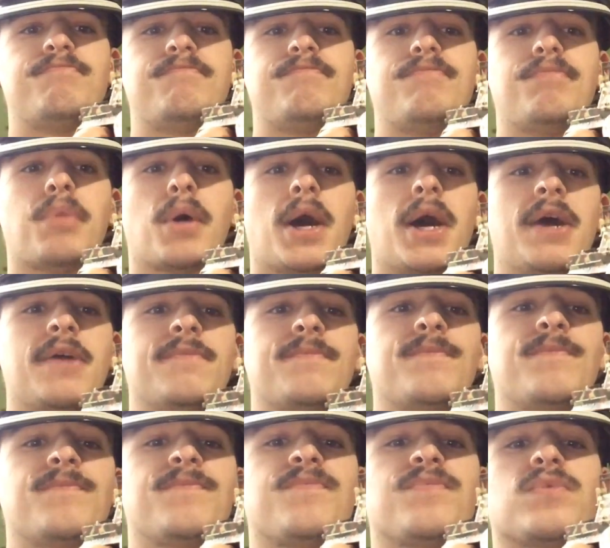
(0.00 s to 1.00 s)
But
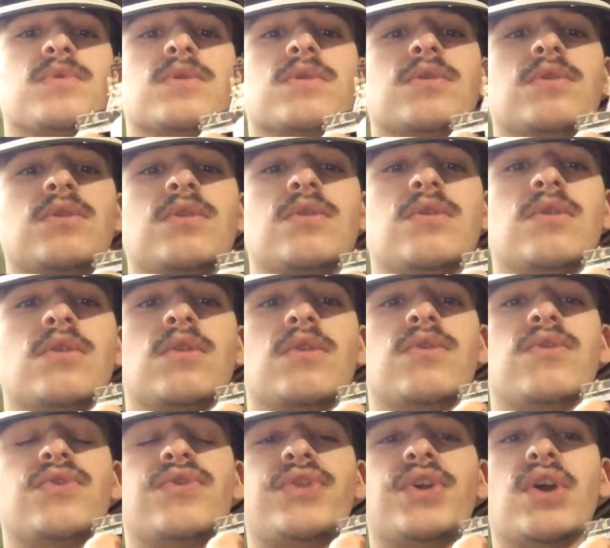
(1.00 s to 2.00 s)

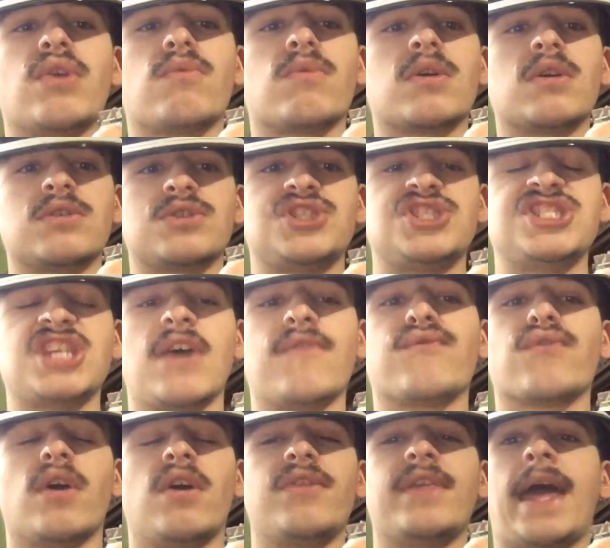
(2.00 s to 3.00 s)
there were
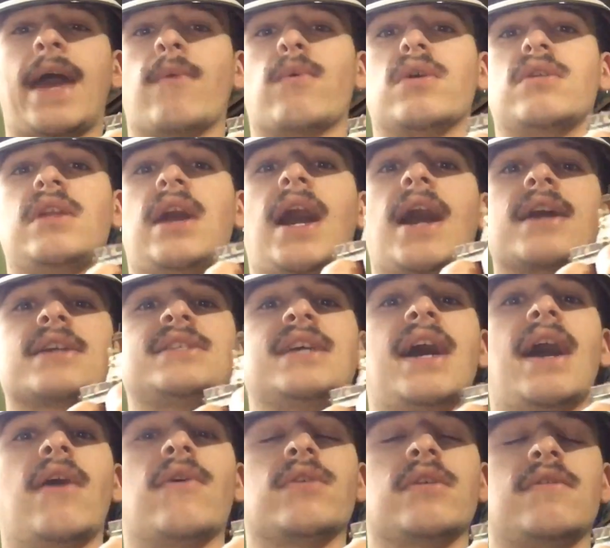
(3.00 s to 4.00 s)
several that were knocked
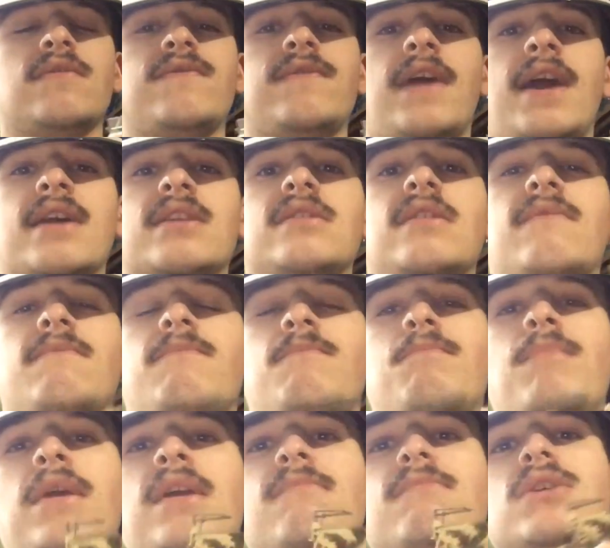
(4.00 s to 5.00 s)
out. In fact, the
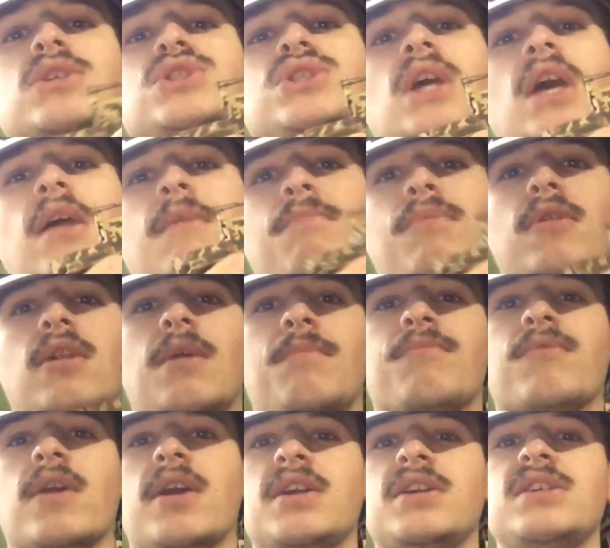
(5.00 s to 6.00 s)
image that I pull up
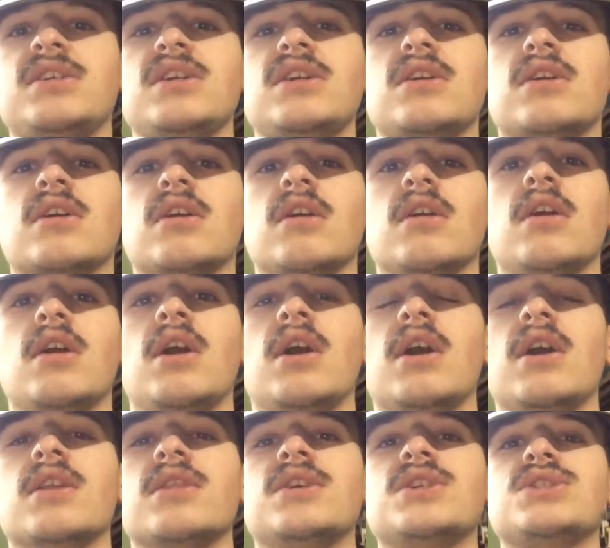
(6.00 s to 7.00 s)
right here,
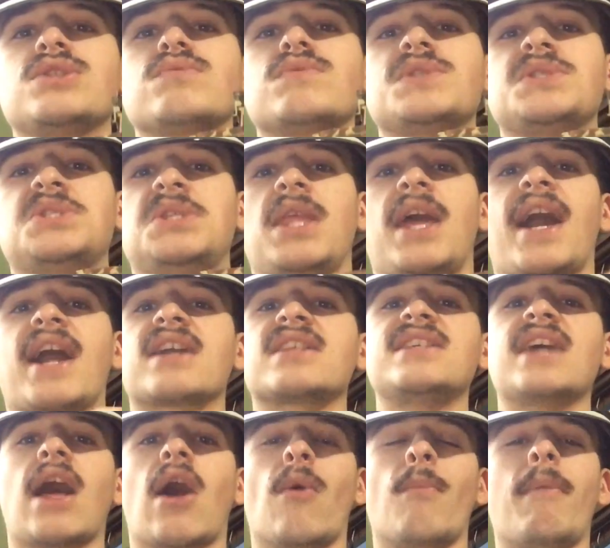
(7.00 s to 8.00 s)
this was knocked
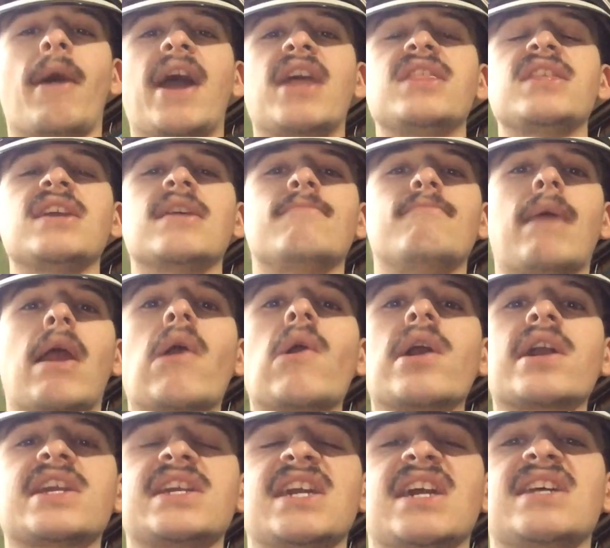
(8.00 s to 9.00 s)
out by the
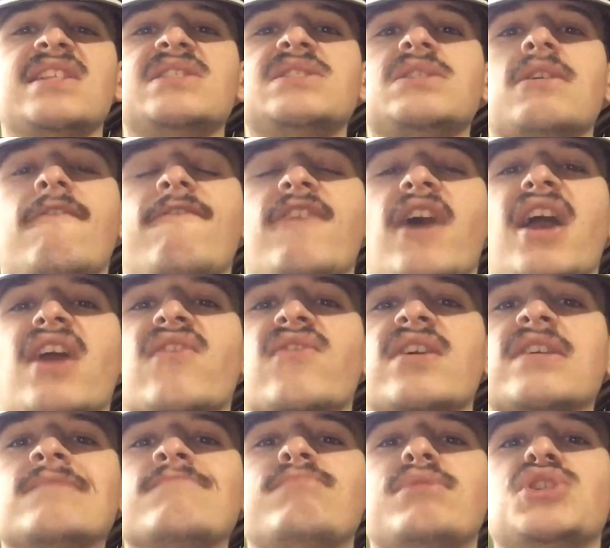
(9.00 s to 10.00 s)
Americans
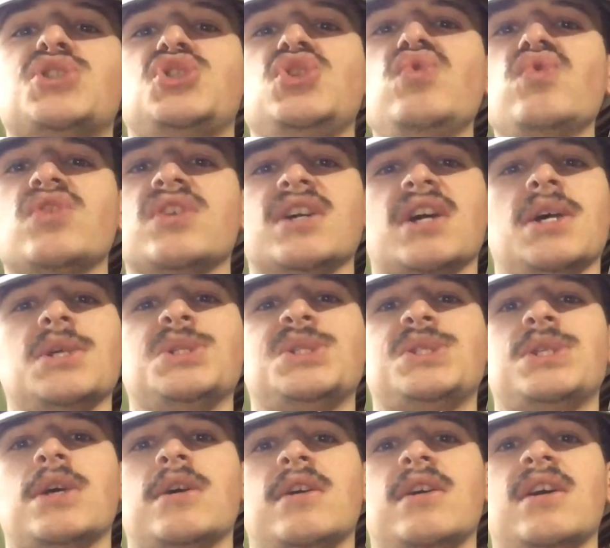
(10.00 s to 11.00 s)
firing
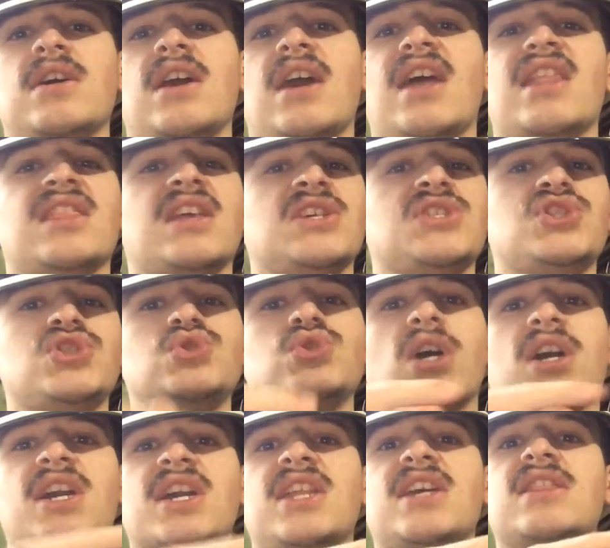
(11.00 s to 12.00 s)
bazookas, and they
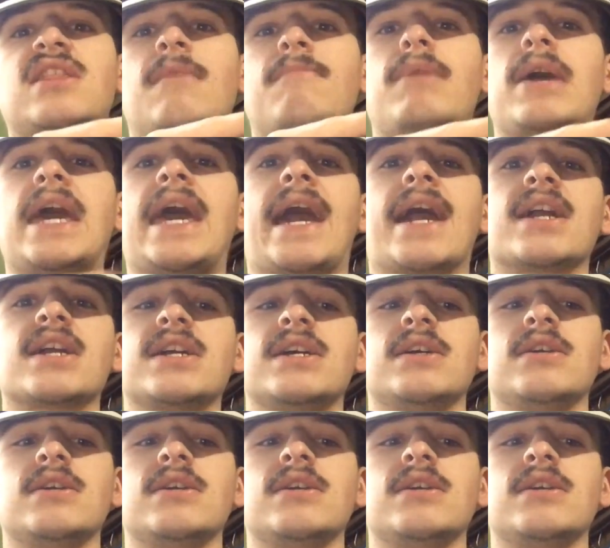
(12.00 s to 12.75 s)
struck it in the back.